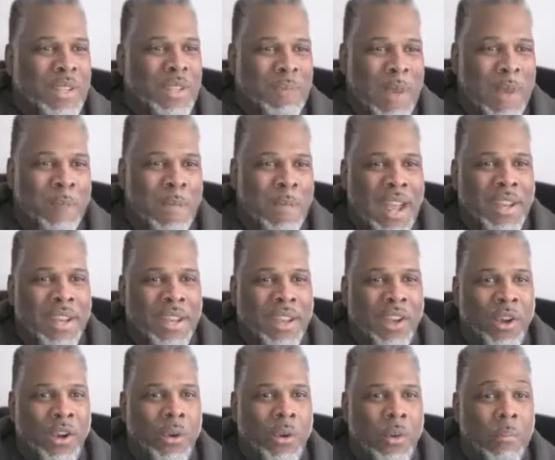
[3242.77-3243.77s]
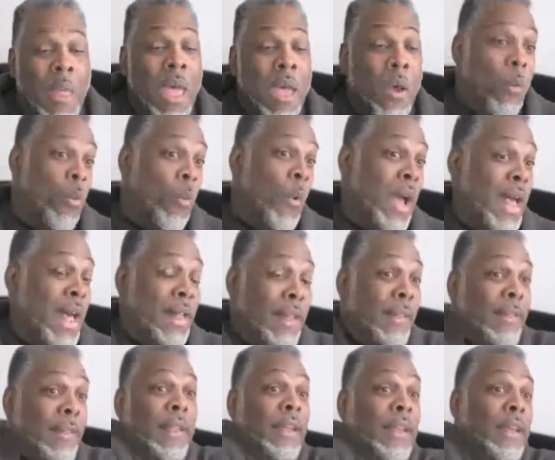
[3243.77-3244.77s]
my mind to go,
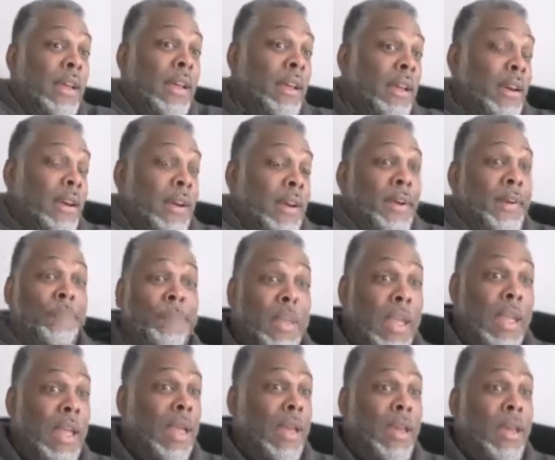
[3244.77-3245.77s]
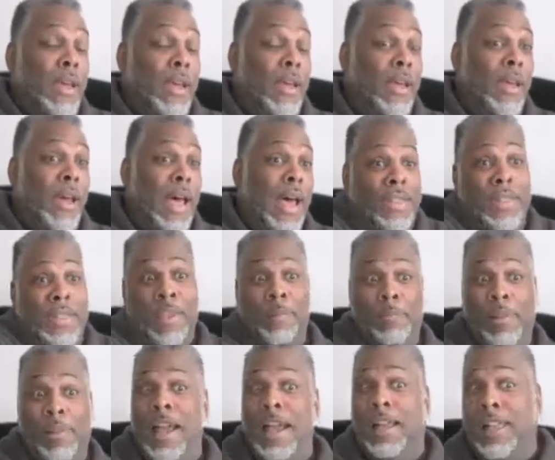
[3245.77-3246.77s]
well, I think
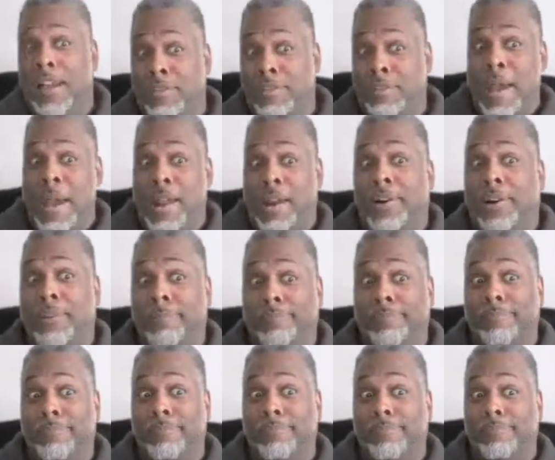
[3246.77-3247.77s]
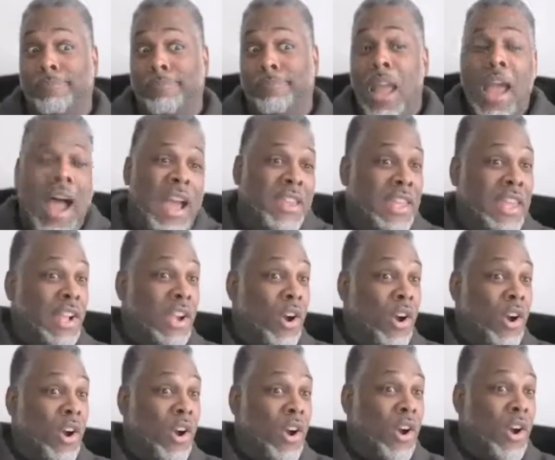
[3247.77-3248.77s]
Black Lives Matter. I think
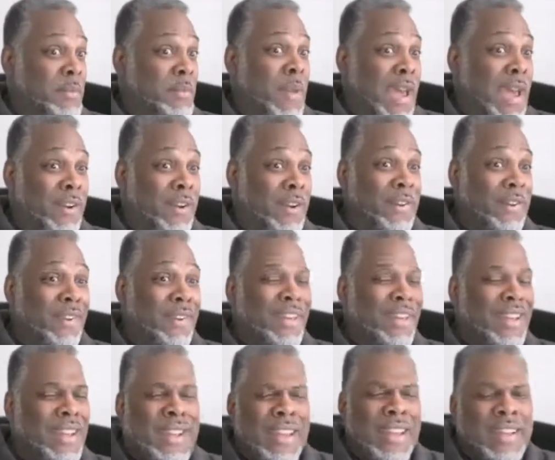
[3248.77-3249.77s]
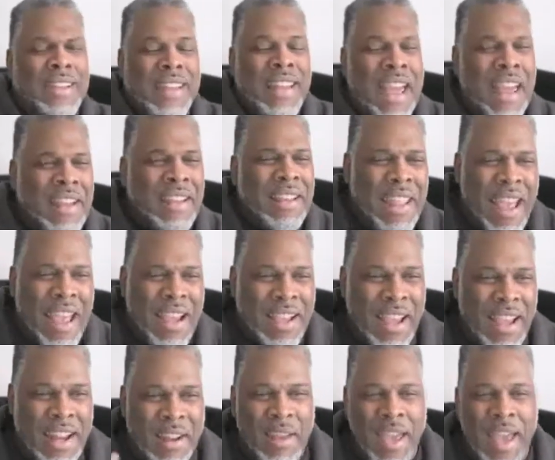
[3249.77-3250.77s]
all lives matter. That
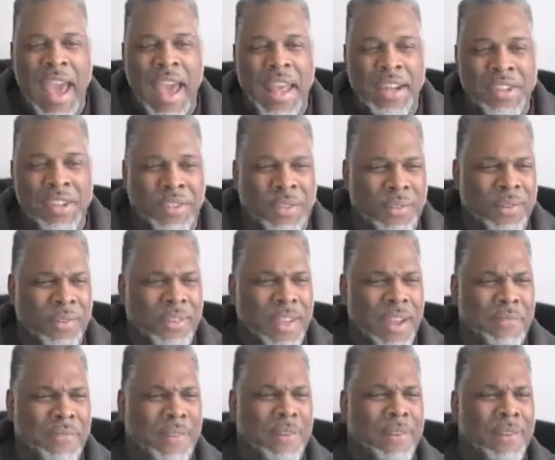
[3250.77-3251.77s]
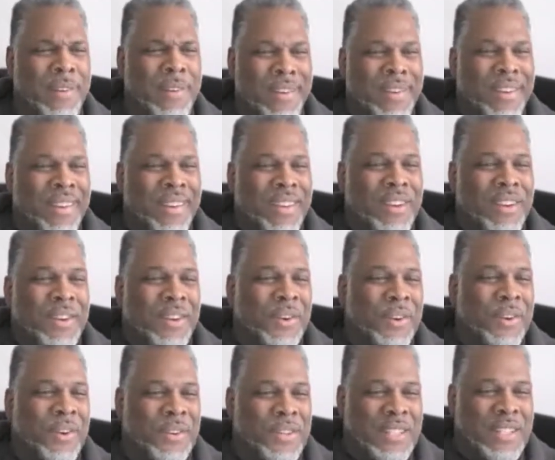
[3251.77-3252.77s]
kind of attitude never
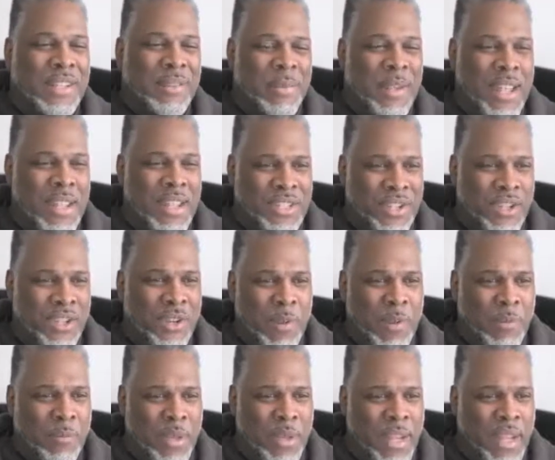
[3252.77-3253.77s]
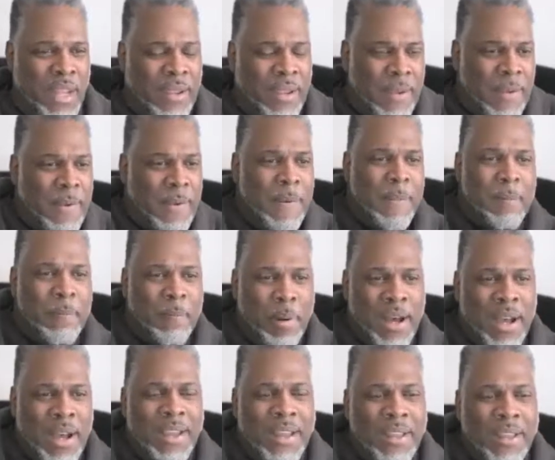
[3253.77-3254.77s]
occurs to me as a human being.
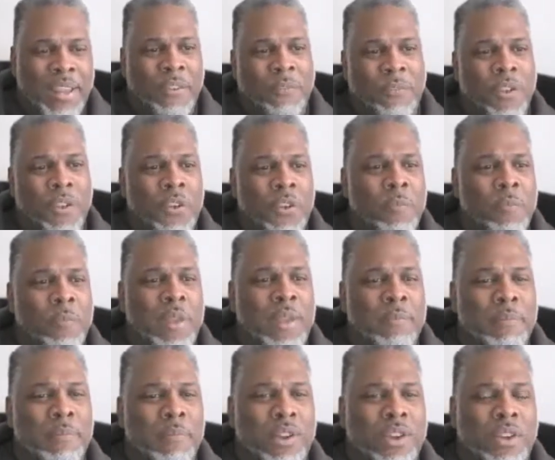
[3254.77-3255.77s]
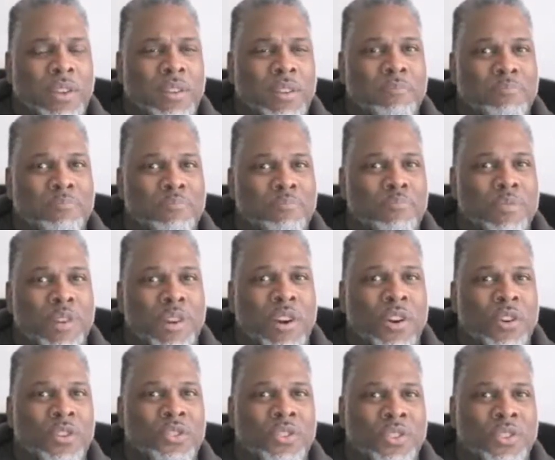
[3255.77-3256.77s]
But if you've been
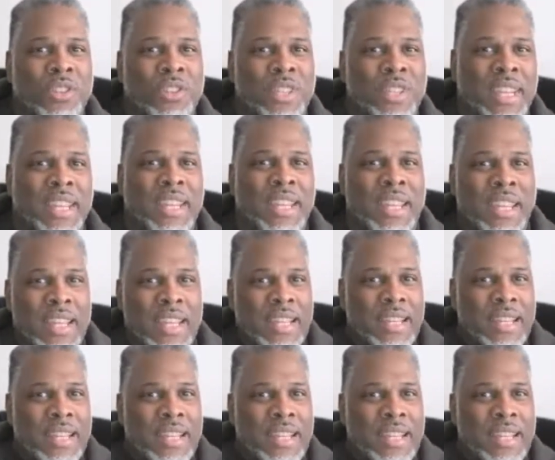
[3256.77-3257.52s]
culturally